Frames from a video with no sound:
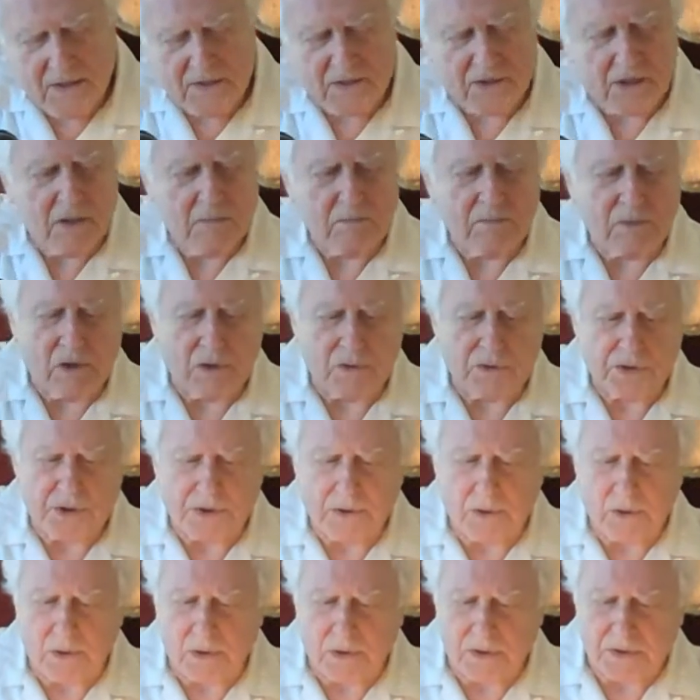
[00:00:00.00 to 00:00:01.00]
some
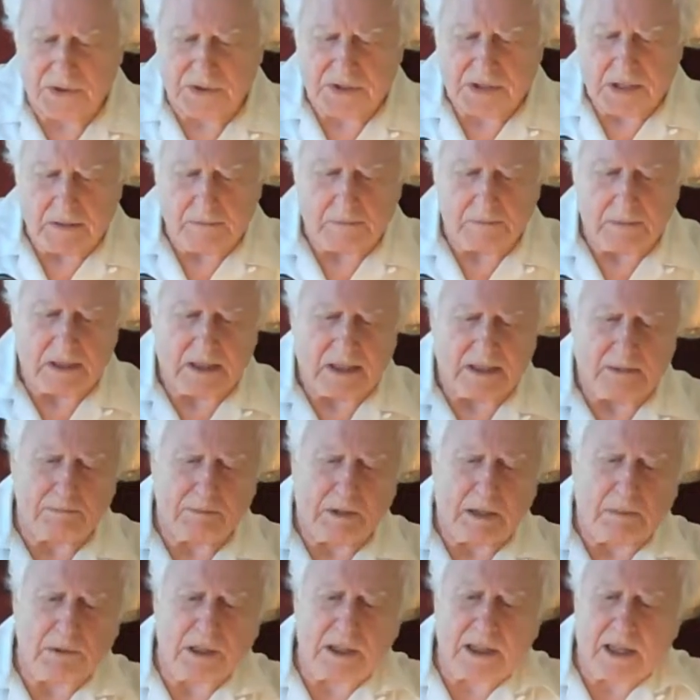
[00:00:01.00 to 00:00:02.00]
brochures, some
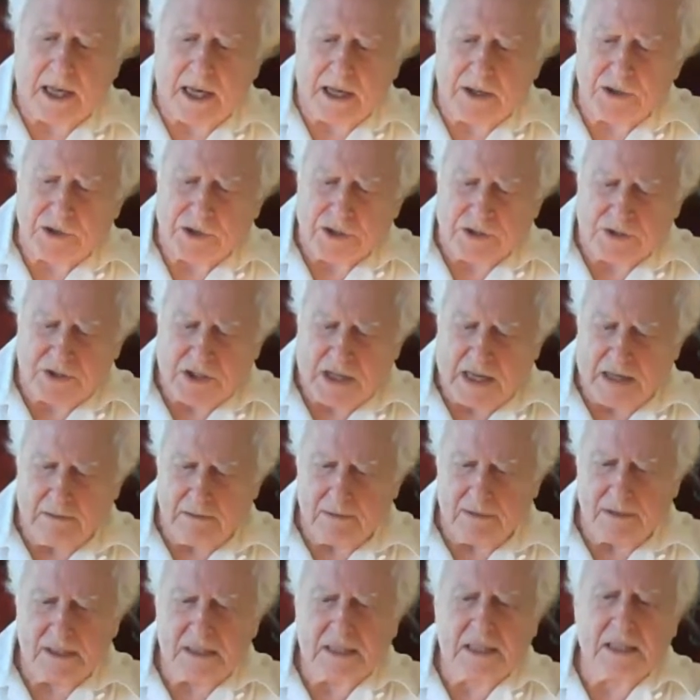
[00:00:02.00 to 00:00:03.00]
publications
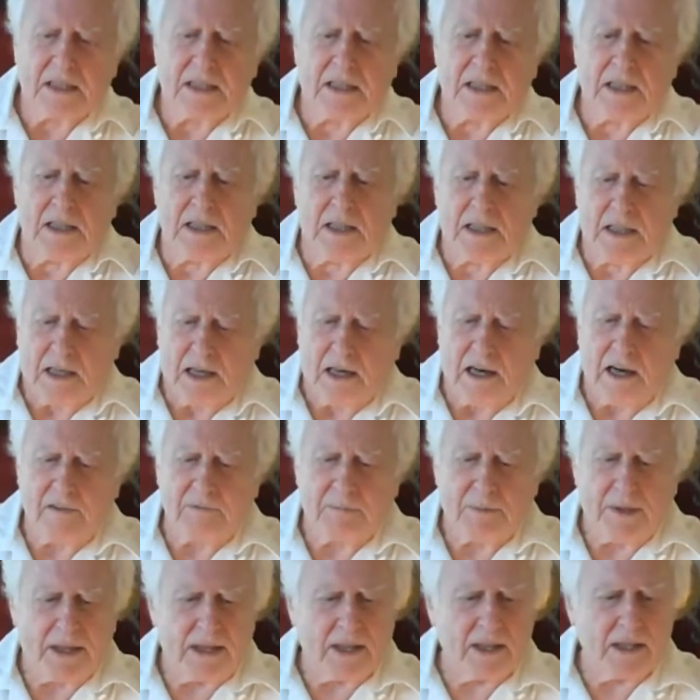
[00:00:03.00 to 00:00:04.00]

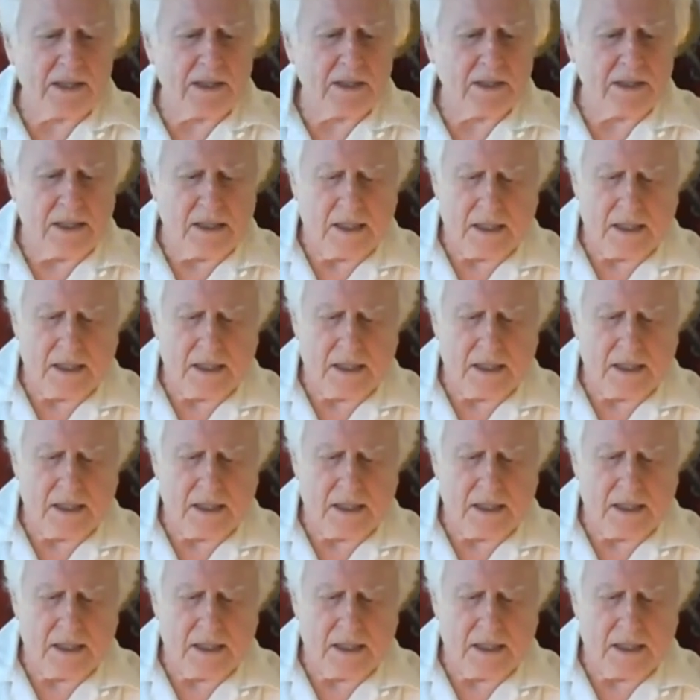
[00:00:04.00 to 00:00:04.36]
I've been in.